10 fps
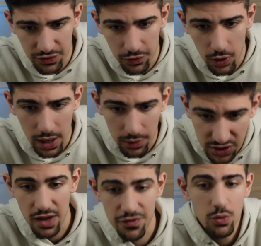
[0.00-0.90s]
4 hours.
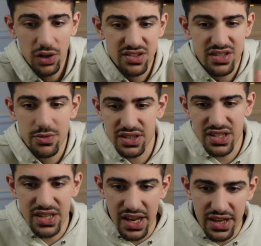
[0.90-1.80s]
If you want to see what's
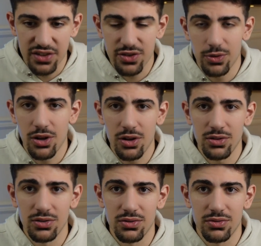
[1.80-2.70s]
taking so
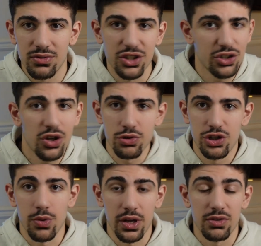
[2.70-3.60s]
long, then just go
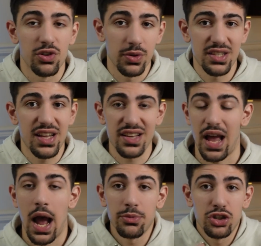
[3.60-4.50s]
do it. So in this case,
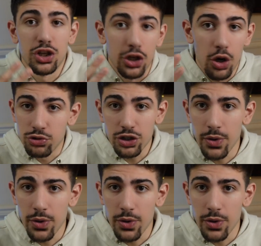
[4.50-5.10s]
I'm just going to go do